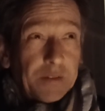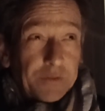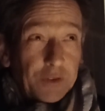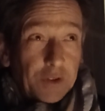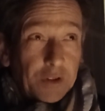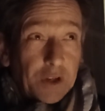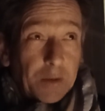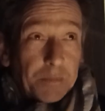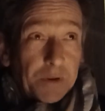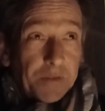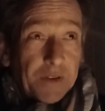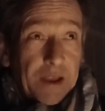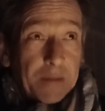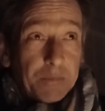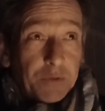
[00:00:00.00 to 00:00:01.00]
Got a couple of
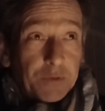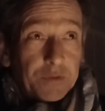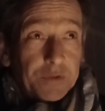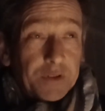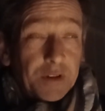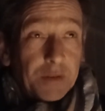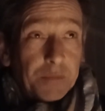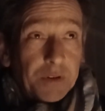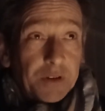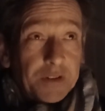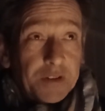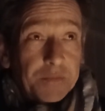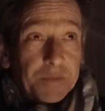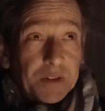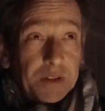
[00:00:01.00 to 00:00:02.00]
apples that are
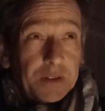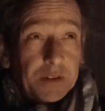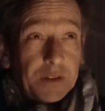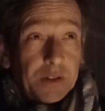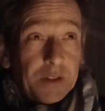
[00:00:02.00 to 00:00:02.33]
blossoming.